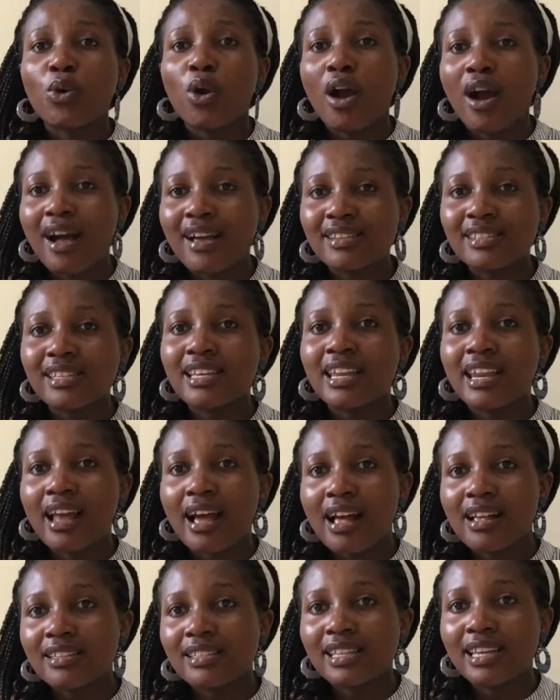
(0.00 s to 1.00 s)
ask and
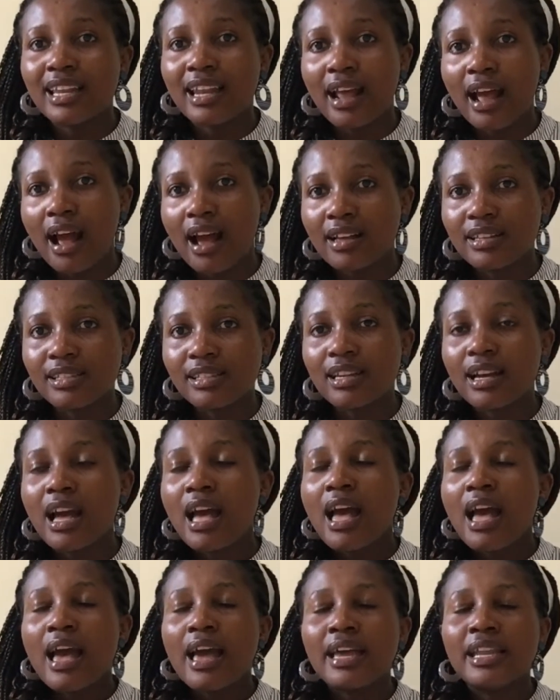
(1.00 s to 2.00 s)
ask and ask,
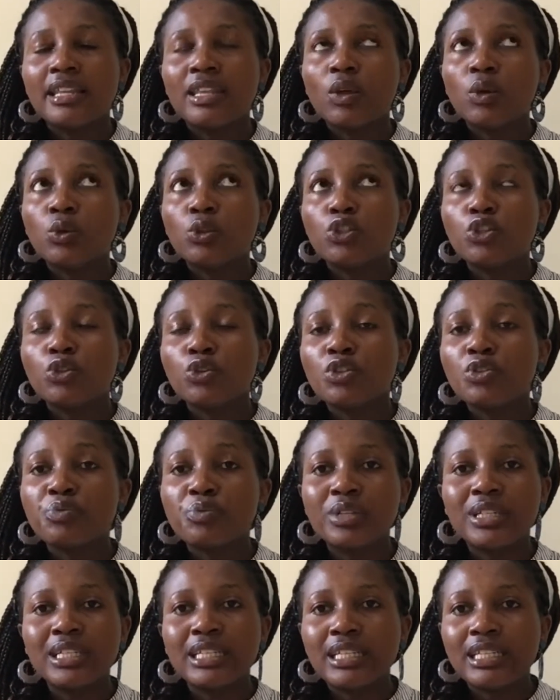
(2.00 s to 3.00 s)
and they will not
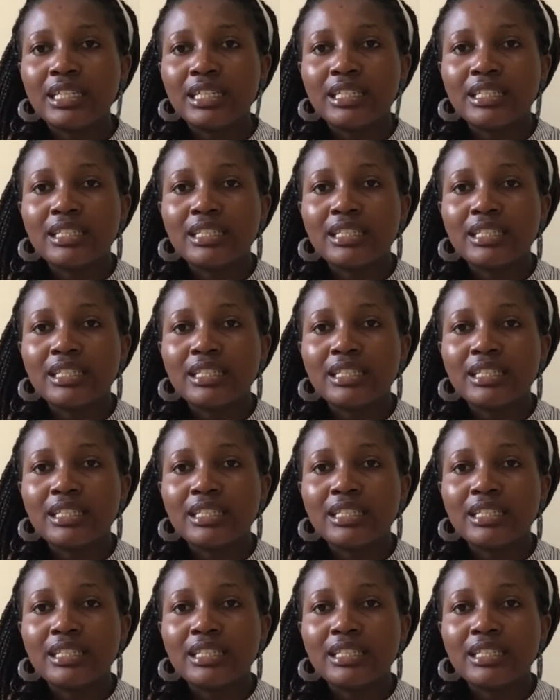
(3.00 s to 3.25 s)
really